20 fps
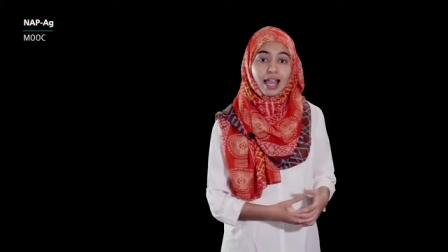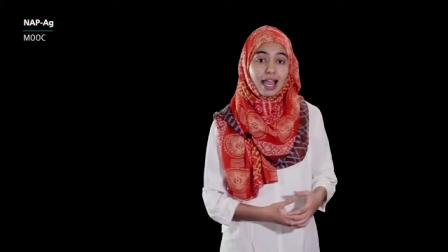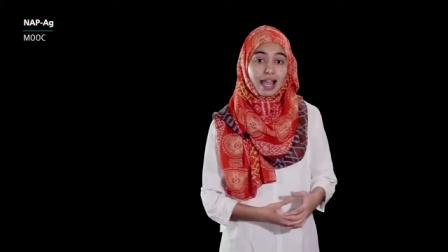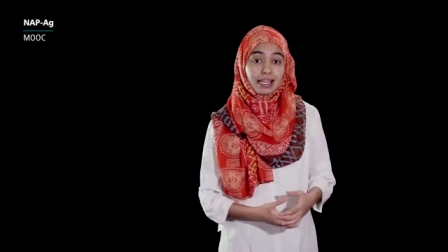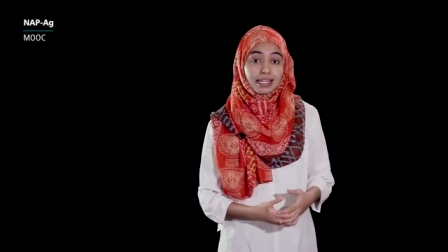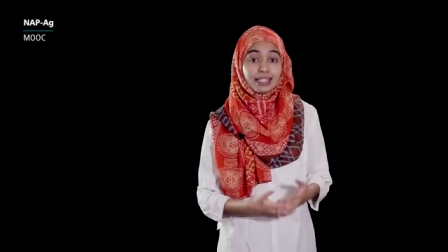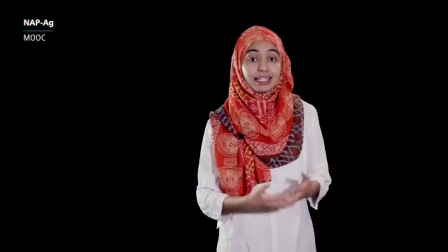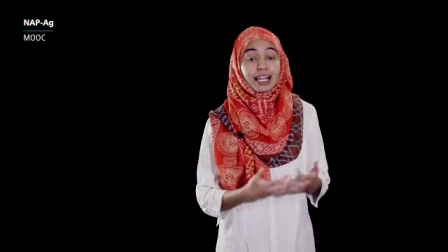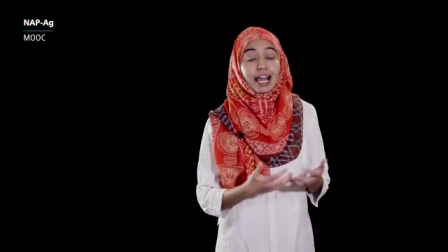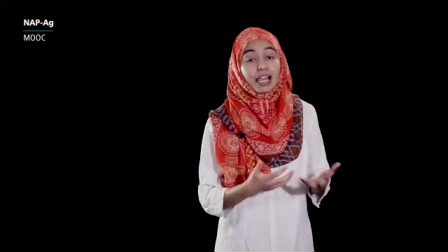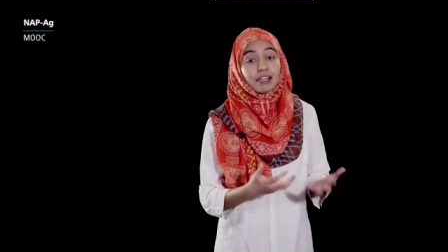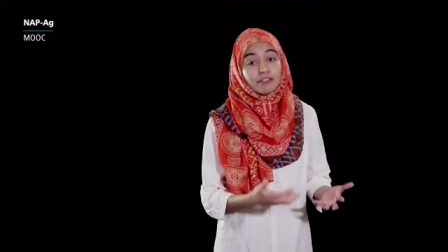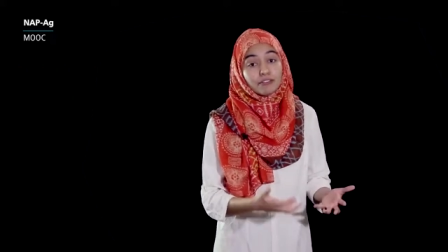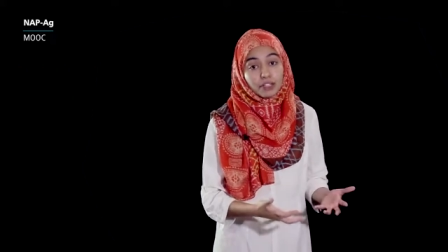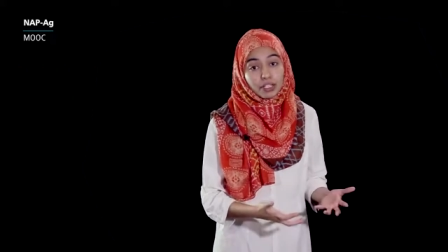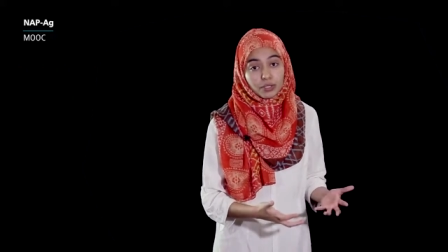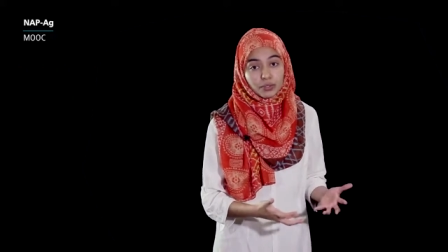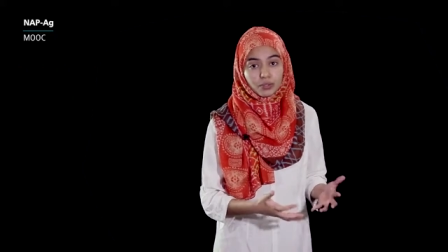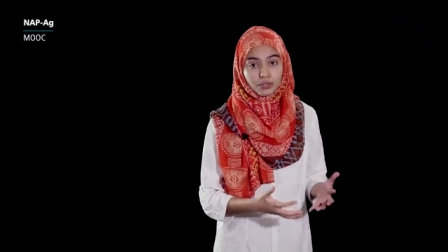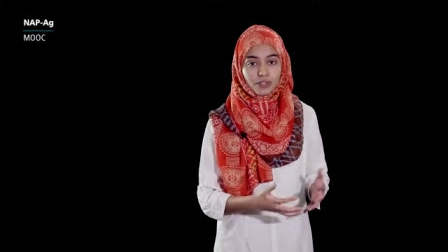and
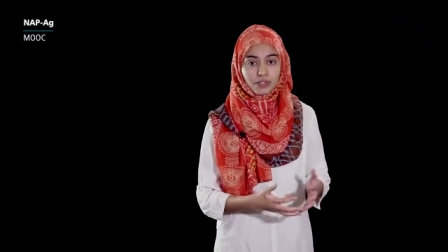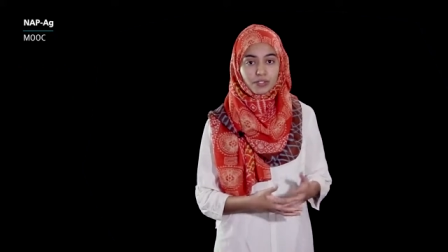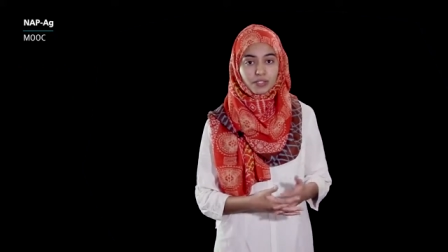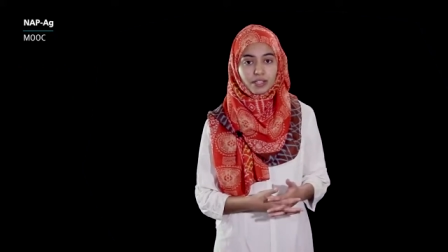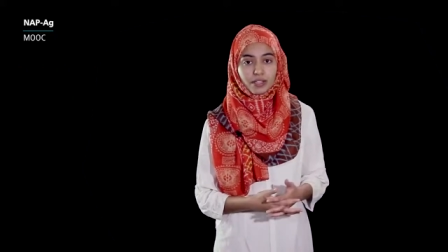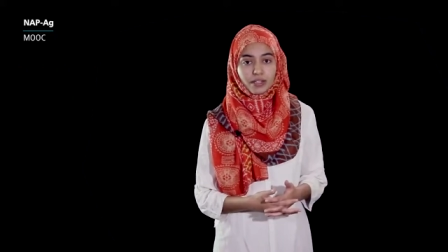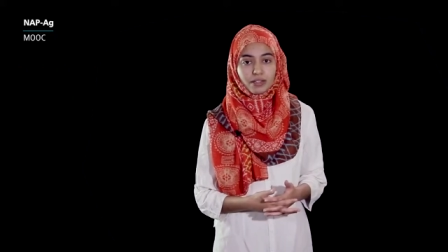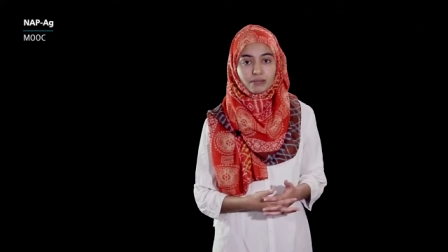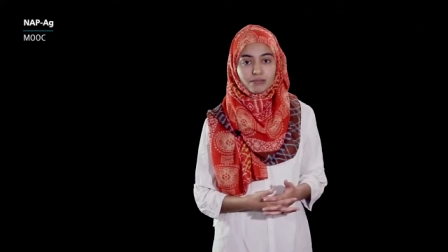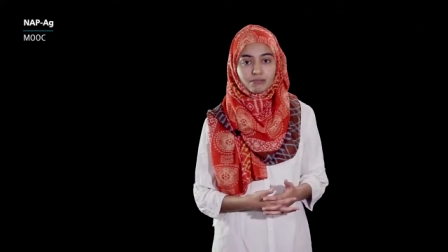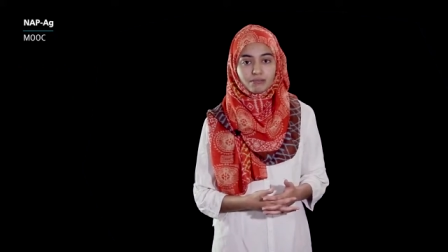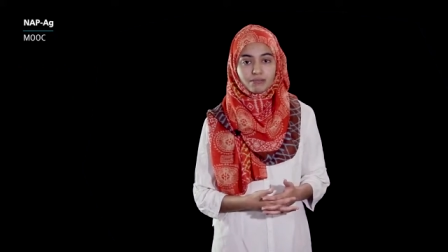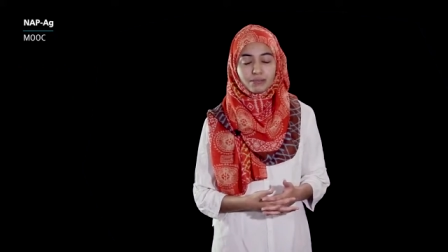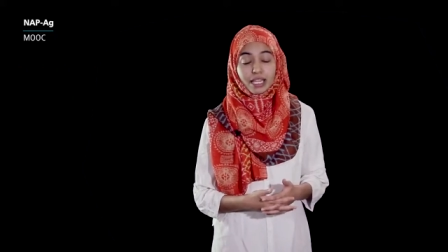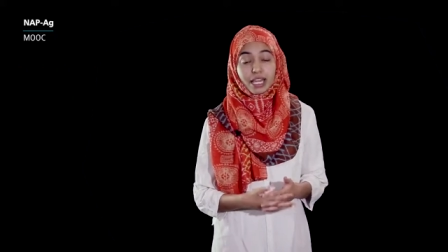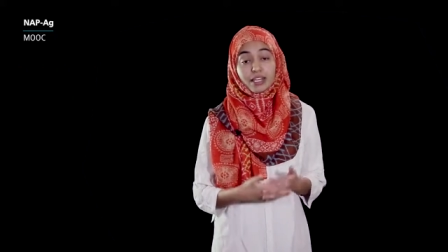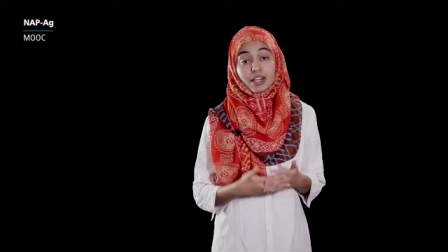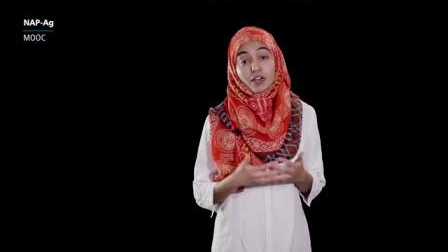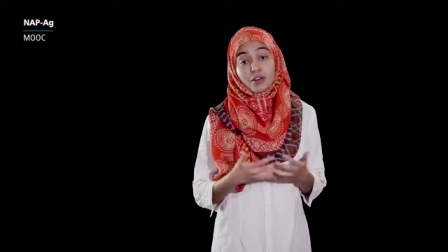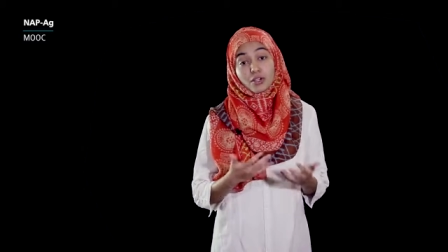livelihoods
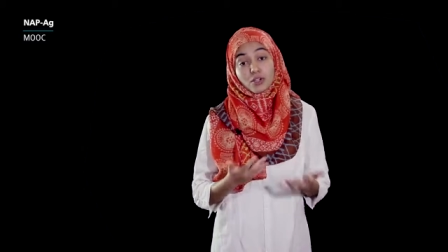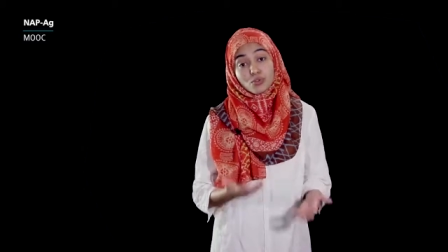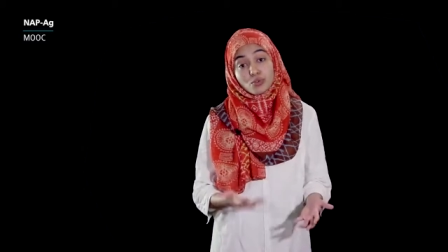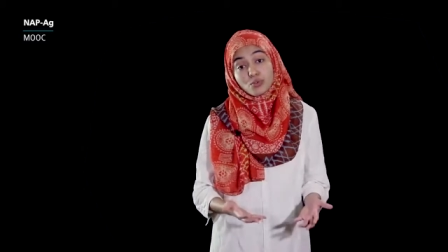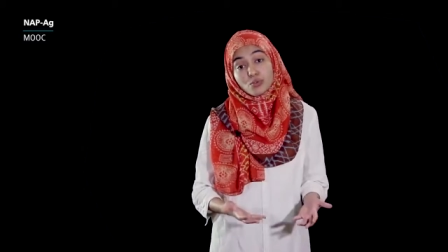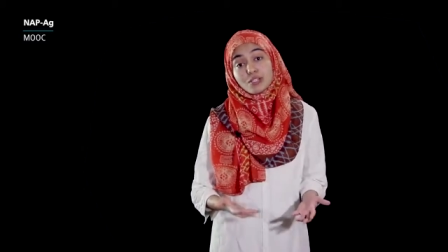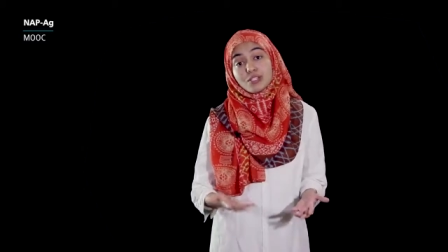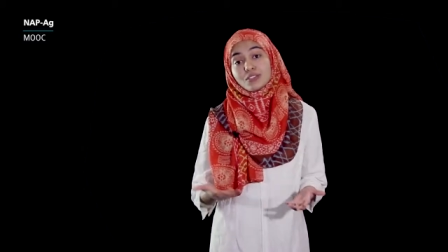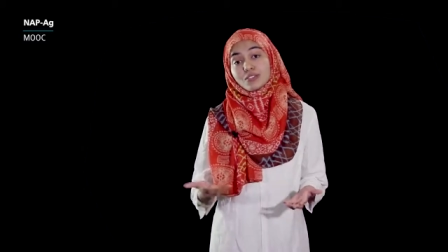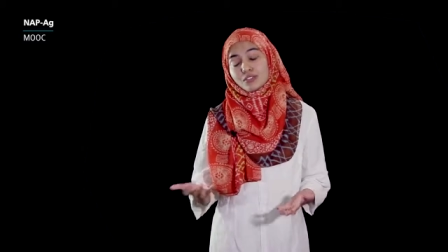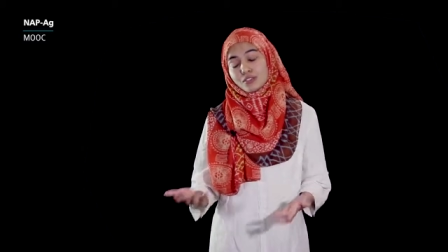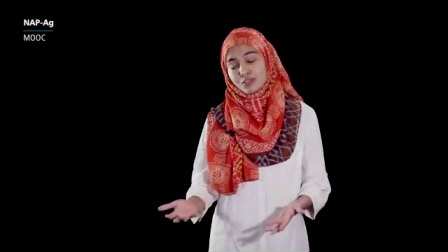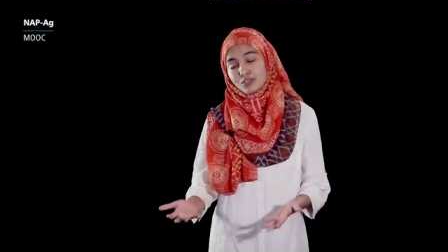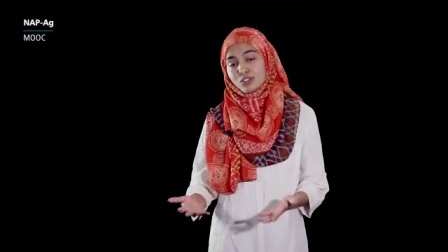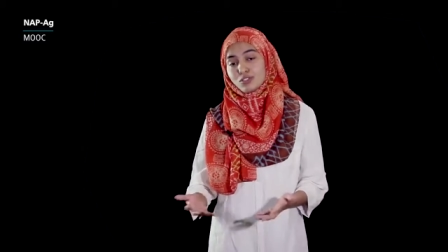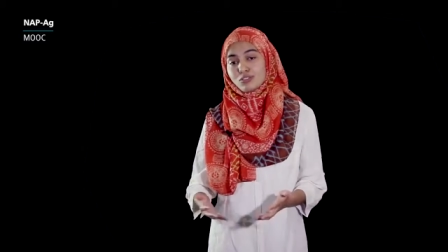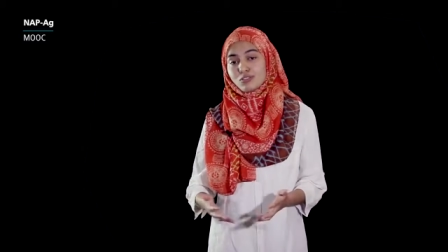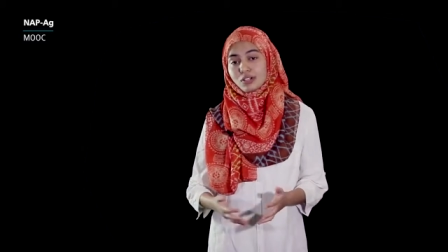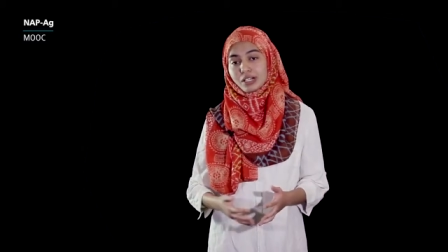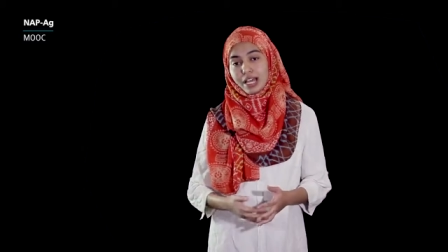that are at risk
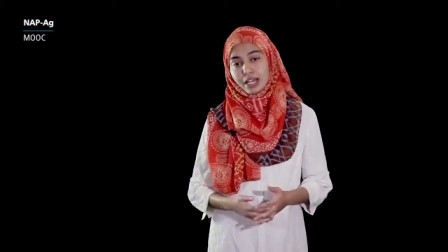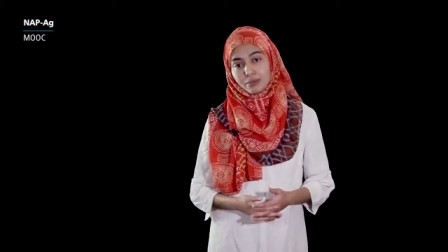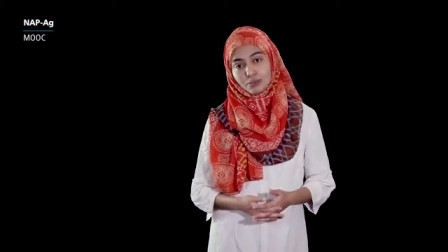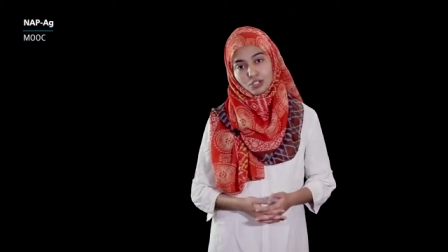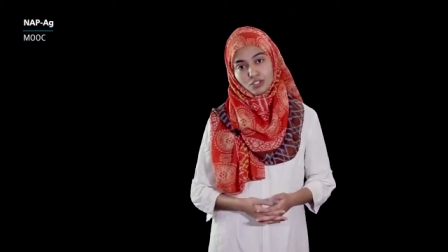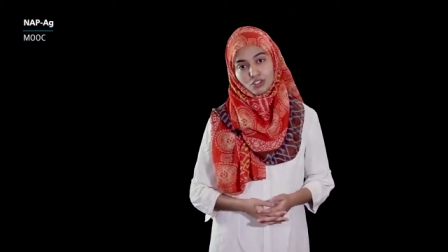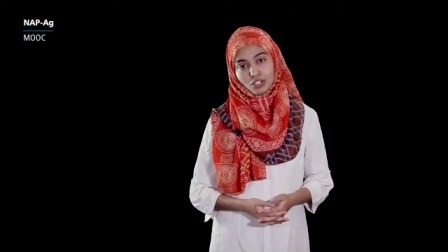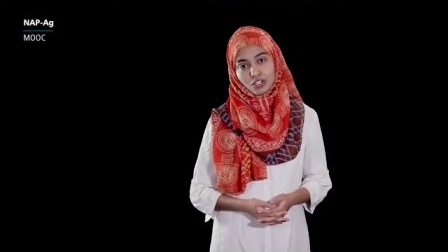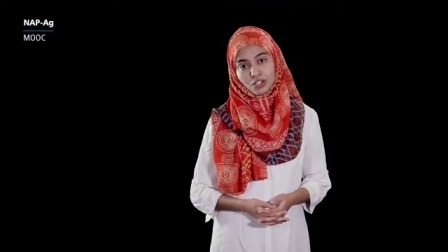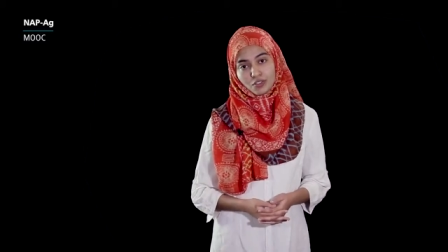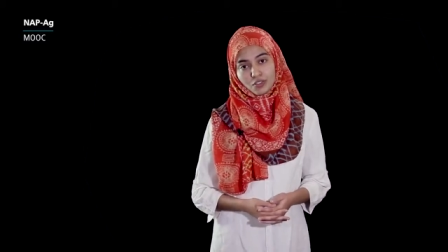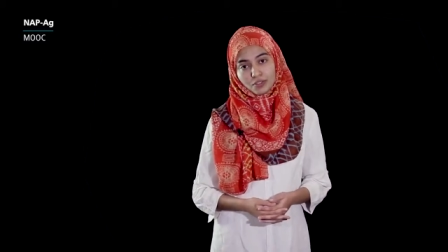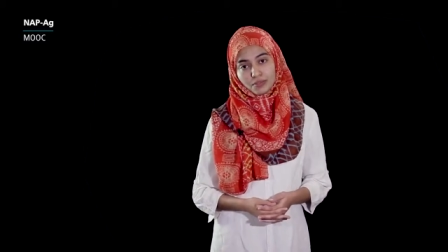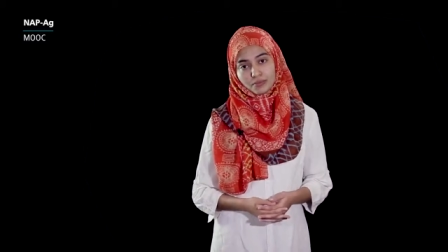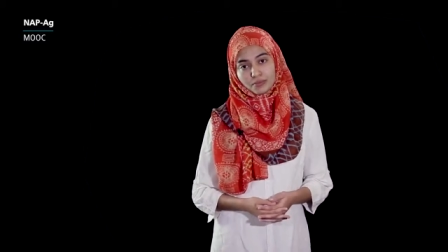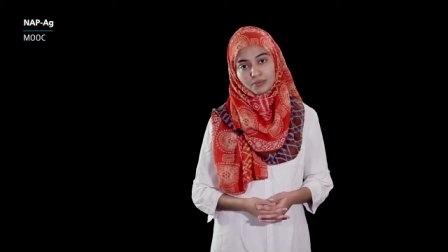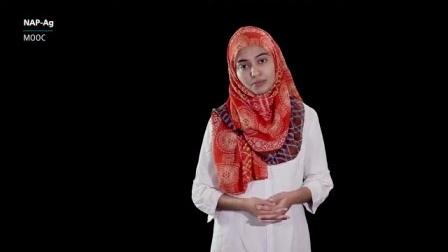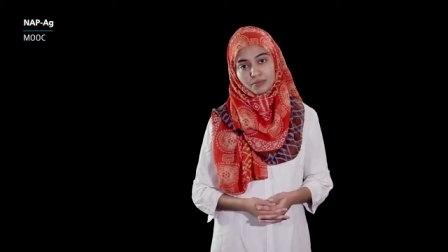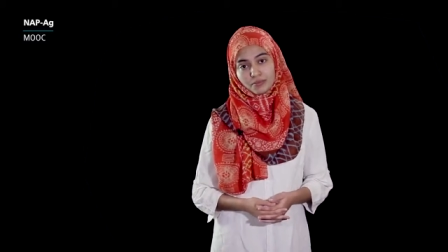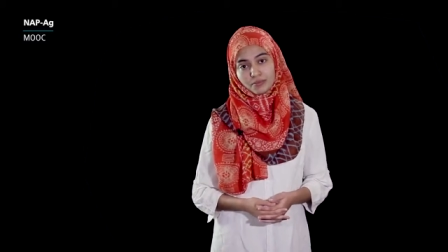due to climate change.